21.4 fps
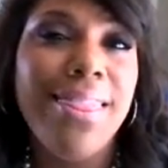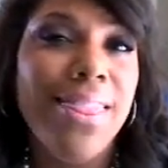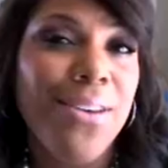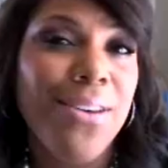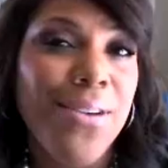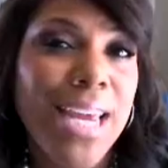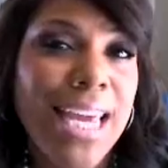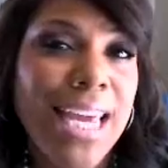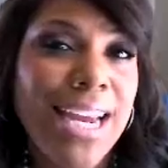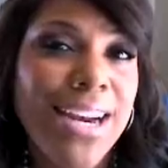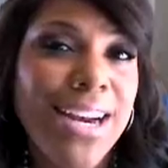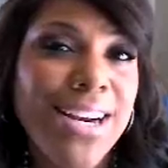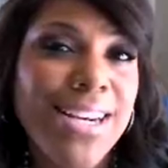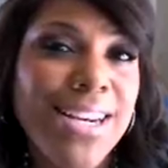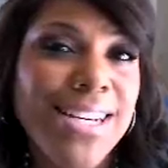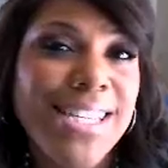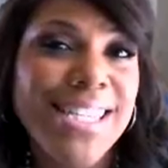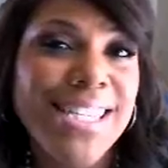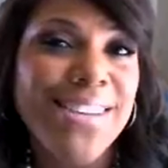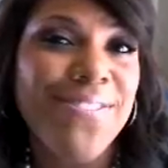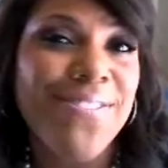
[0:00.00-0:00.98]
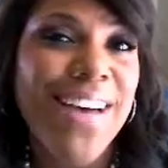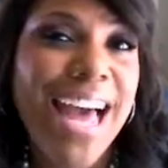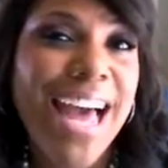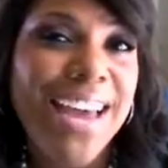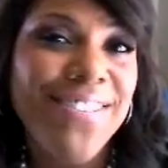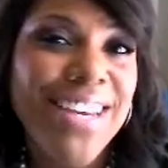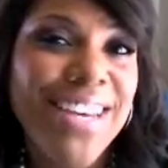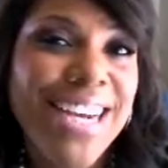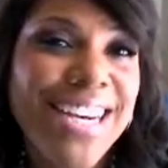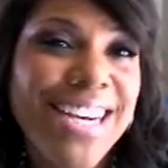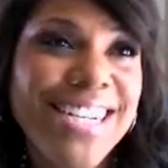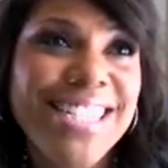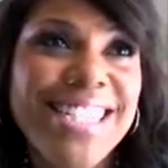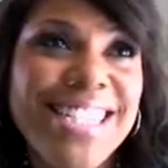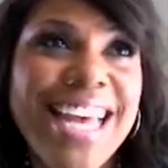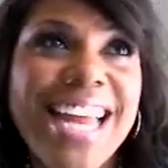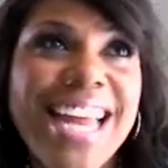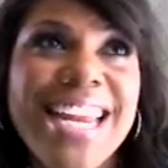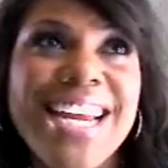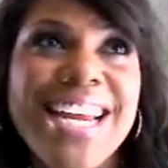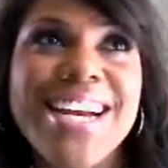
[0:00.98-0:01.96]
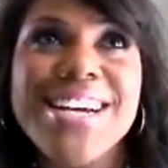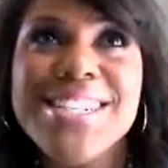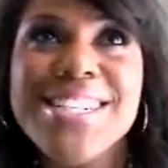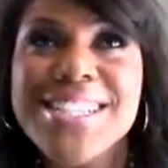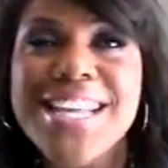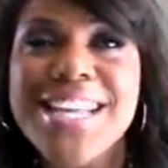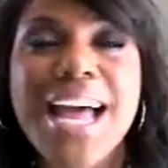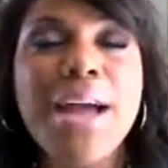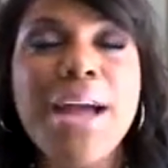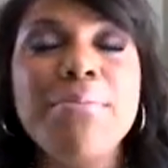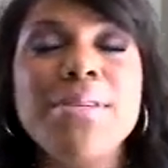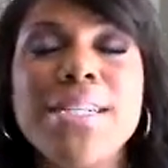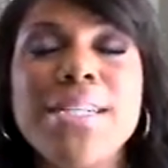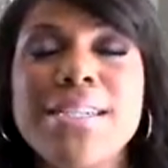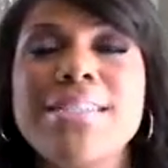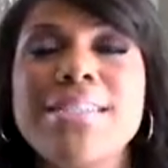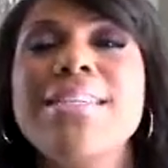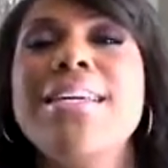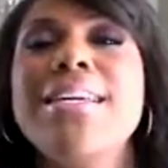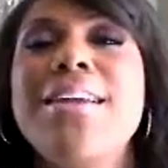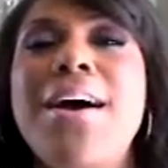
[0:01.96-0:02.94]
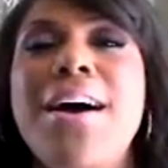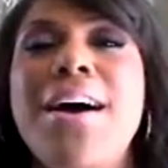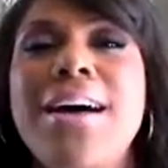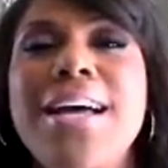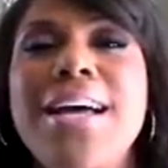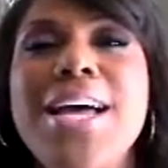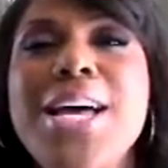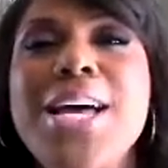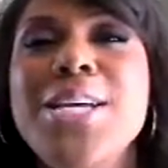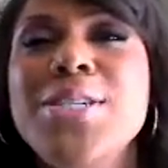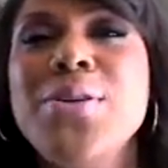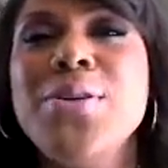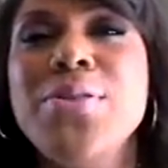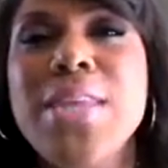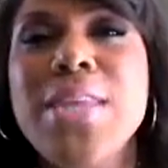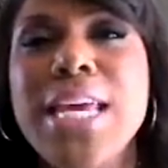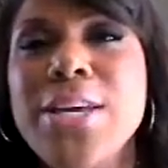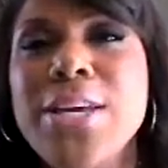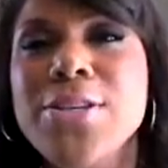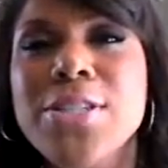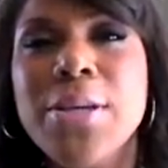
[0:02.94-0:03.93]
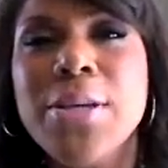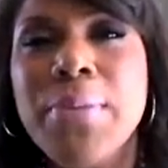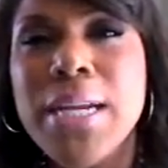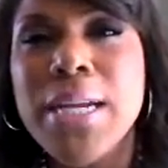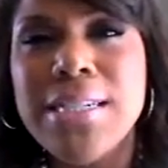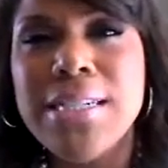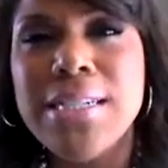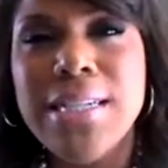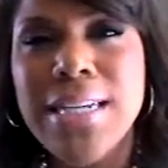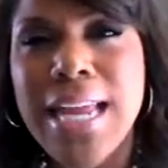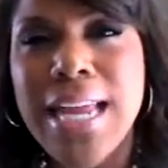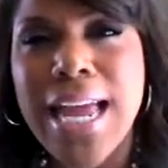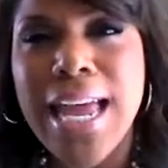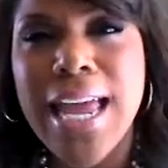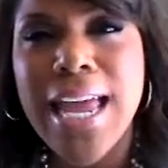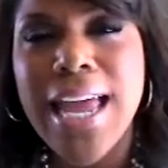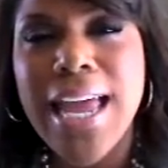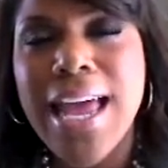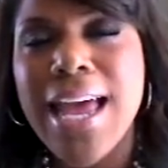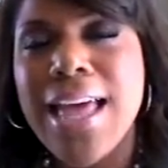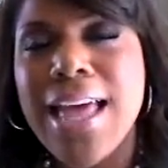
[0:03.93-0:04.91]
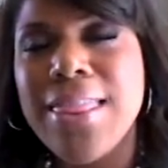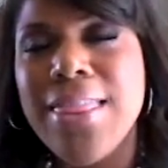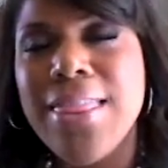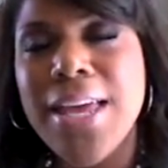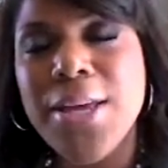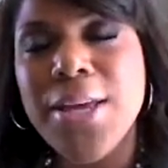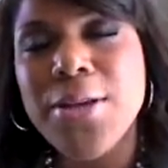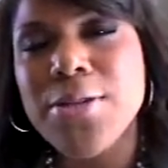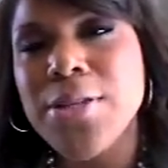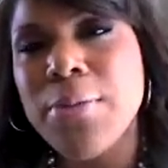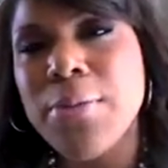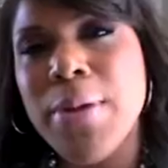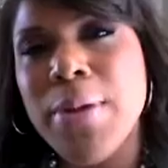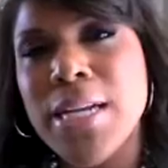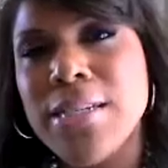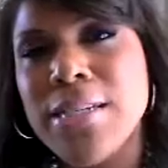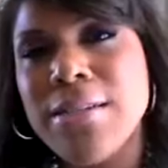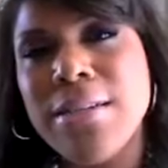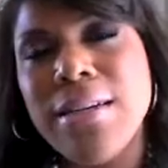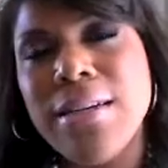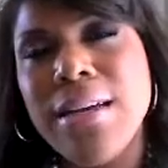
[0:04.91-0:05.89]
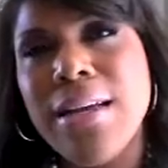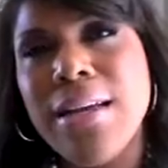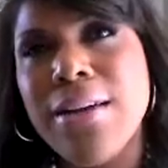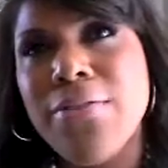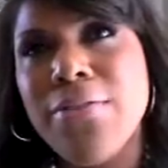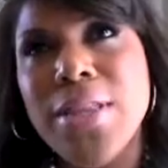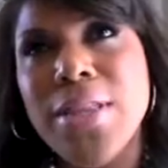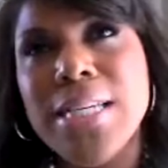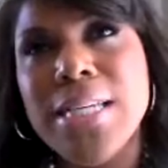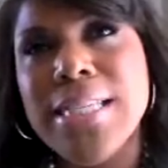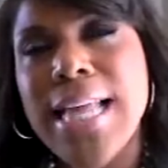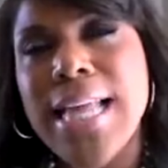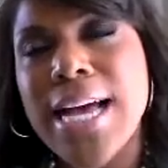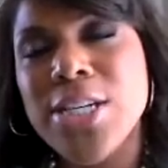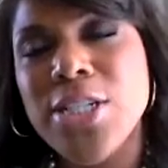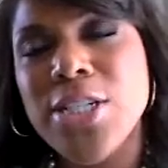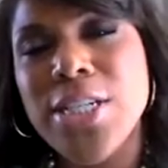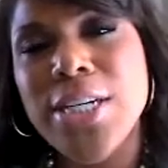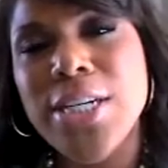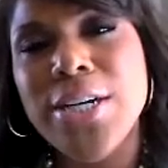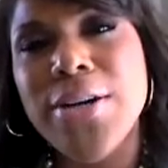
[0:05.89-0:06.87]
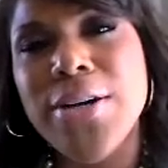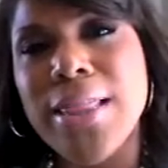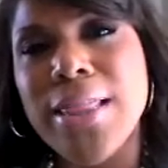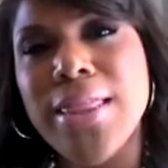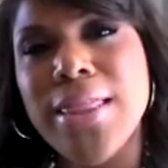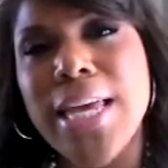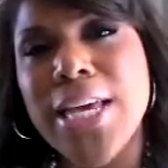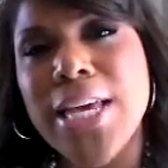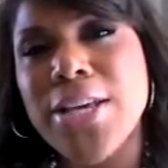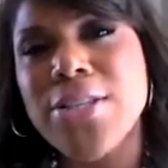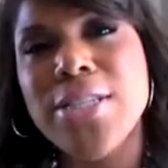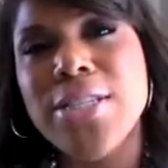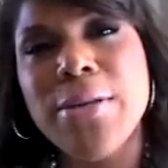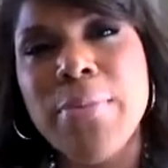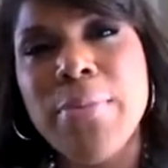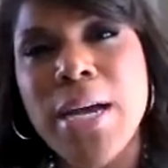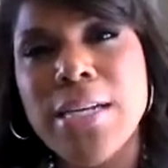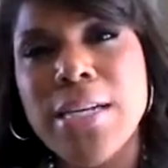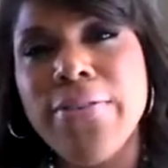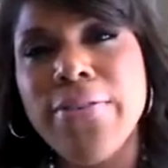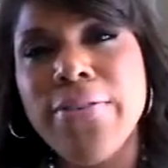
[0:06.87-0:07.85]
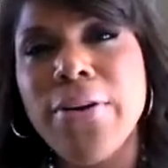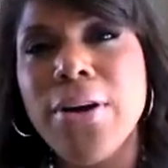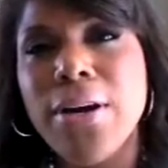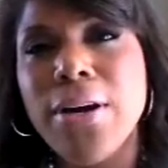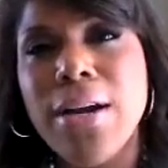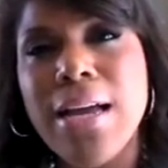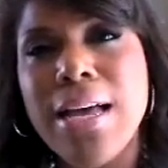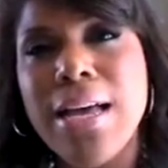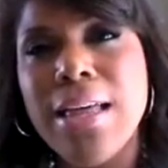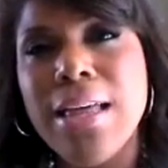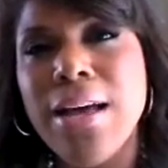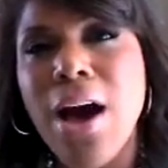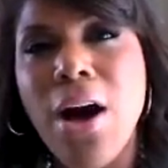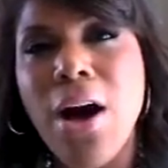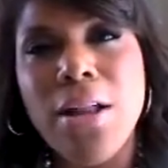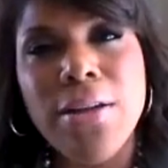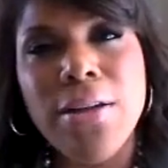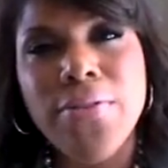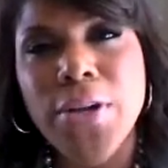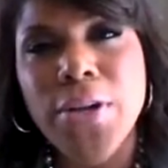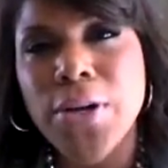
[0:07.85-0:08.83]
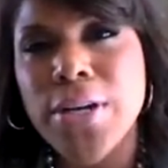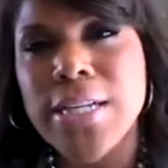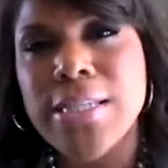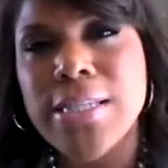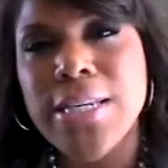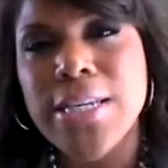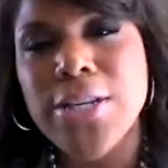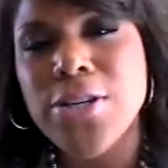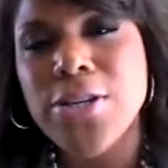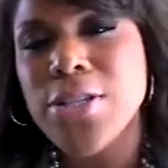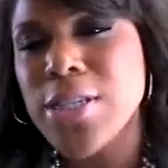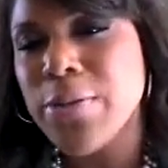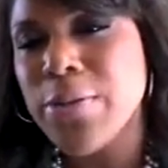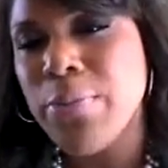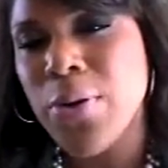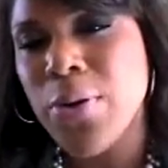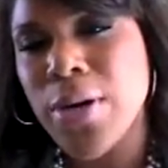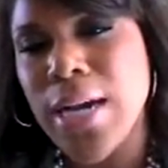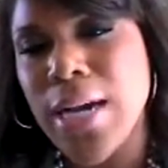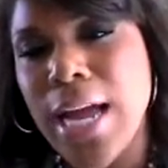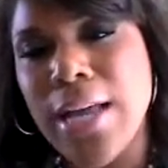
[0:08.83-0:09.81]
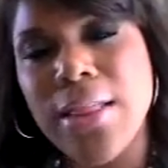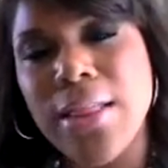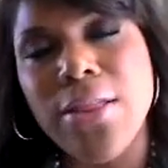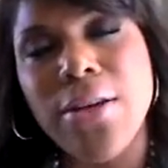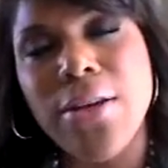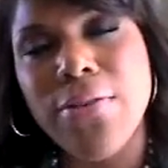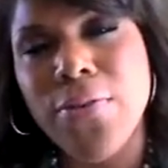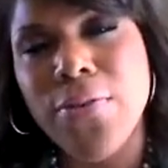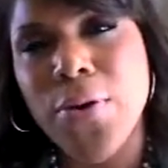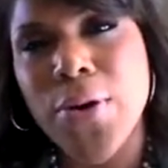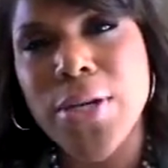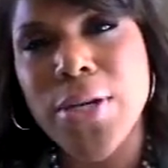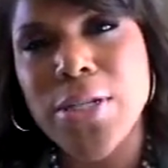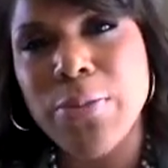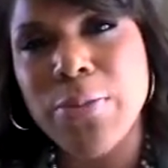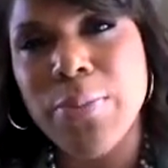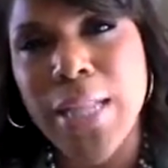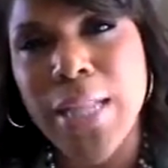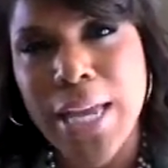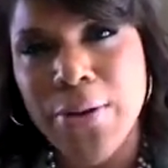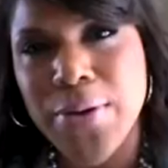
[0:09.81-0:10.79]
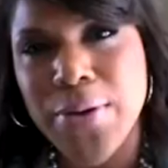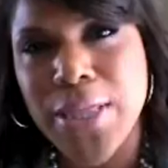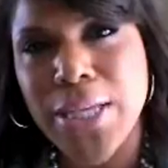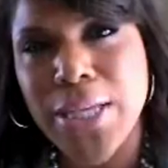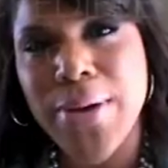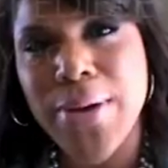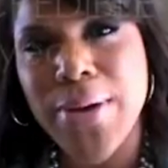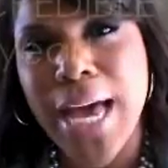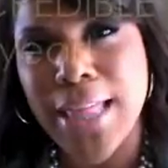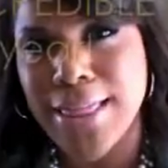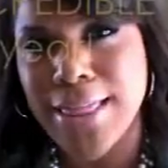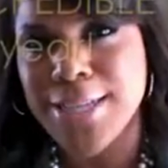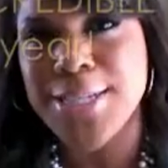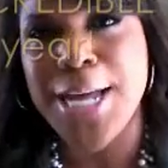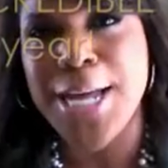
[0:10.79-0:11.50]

3 years, 5 years, 10 years. I'm just in awe. So thank you so much today. Thank you so much for this last year, and thank you so much for all of your continued support. I look forward to playing with you at the